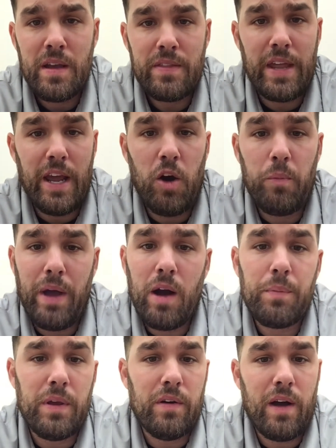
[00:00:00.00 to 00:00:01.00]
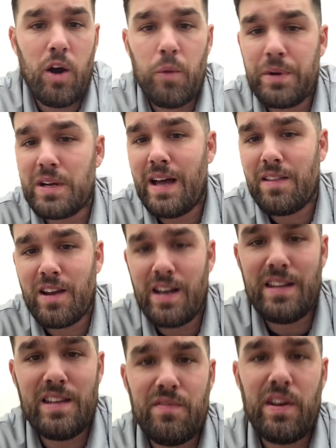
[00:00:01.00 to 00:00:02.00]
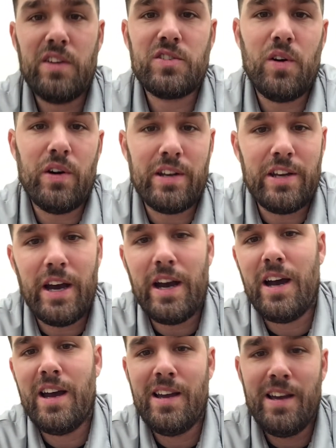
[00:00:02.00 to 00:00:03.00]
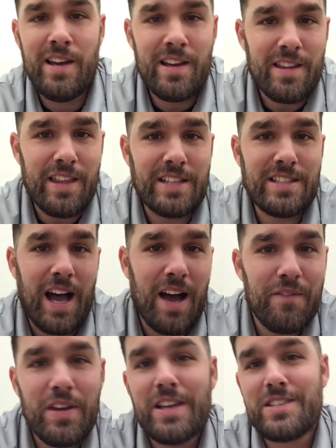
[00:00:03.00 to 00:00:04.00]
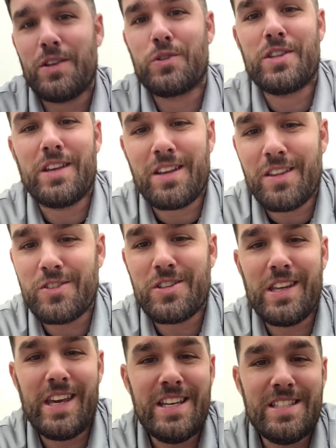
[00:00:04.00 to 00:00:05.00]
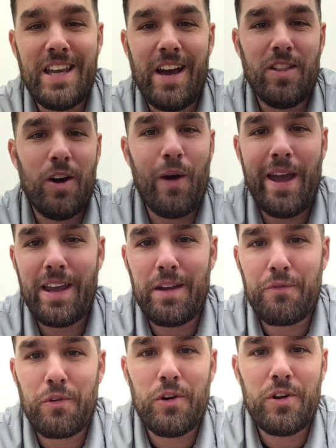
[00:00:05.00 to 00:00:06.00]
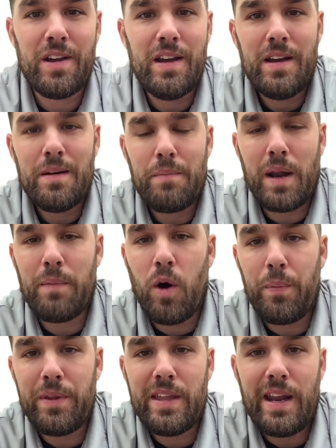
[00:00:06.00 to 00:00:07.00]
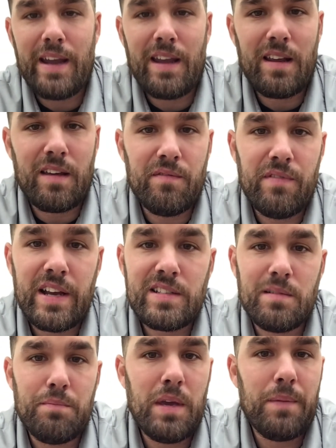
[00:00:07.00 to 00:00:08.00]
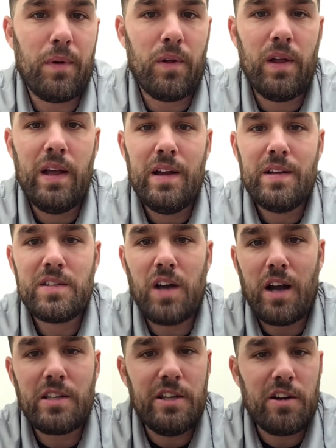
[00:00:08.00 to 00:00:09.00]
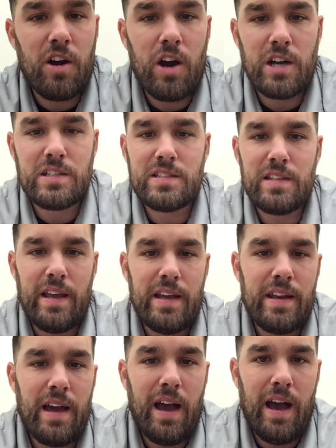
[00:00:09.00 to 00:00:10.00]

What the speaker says: that I hope help you. I hope you're not looking at these videos going, duh, that's obvious. Those are the easy, low-hanging fruit. But I'm hoping that I can convict some people, talk to your hearts, and